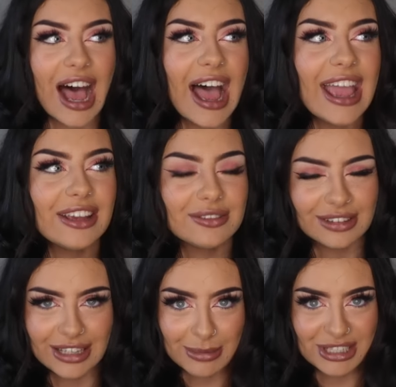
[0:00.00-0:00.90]
I,
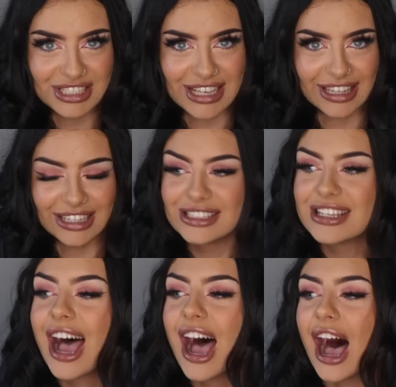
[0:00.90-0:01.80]
let me just say this,
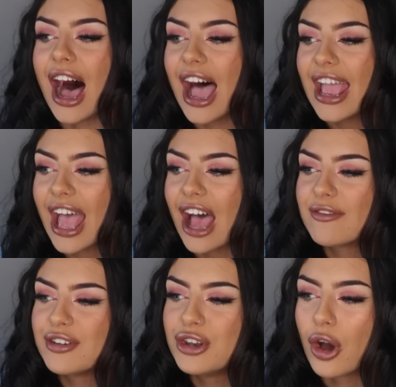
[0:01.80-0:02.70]
I
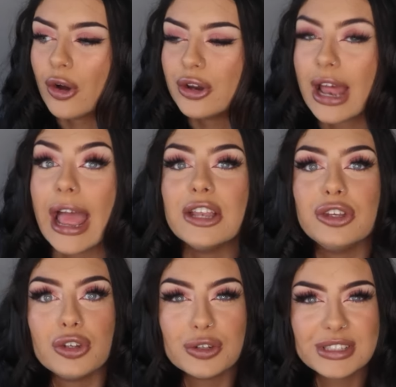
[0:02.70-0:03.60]
have known and
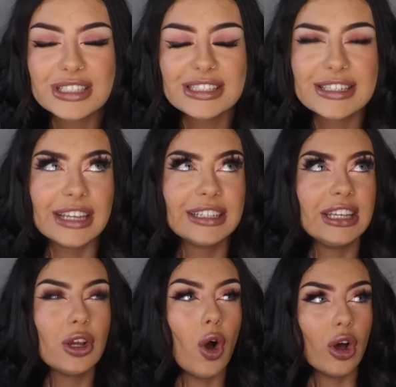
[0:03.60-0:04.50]
used this
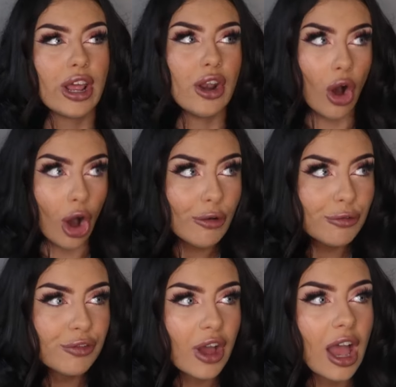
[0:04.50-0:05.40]
technique on and
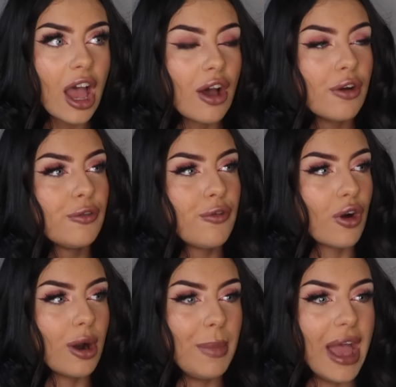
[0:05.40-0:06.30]
off
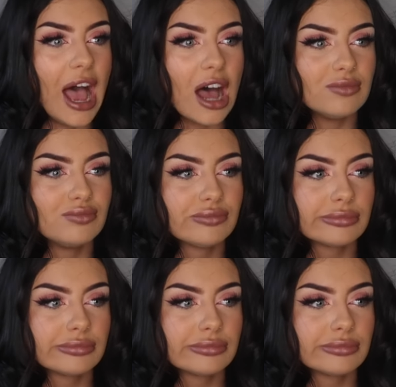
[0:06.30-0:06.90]
for about,